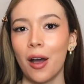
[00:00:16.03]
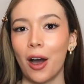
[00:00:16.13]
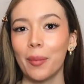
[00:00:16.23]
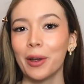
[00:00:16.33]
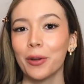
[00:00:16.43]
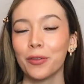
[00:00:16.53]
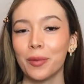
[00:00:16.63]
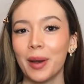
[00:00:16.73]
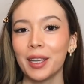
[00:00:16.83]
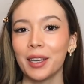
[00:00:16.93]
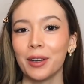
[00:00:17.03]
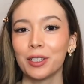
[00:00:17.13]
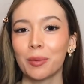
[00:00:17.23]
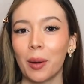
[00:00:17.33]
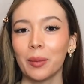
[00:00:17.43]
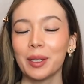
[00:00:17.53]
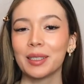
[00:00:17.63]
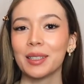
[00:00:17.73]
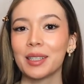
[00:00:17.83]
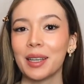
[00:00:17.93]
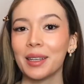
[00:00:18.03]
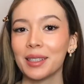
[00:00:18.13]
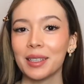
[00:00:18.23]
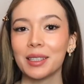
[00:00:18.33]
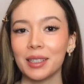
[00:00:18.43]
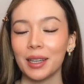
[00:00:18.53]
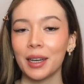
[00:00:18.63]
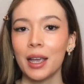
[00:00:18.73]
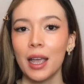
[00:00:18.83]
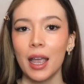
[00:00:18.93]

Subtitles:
on my own for many years, probably since they existed,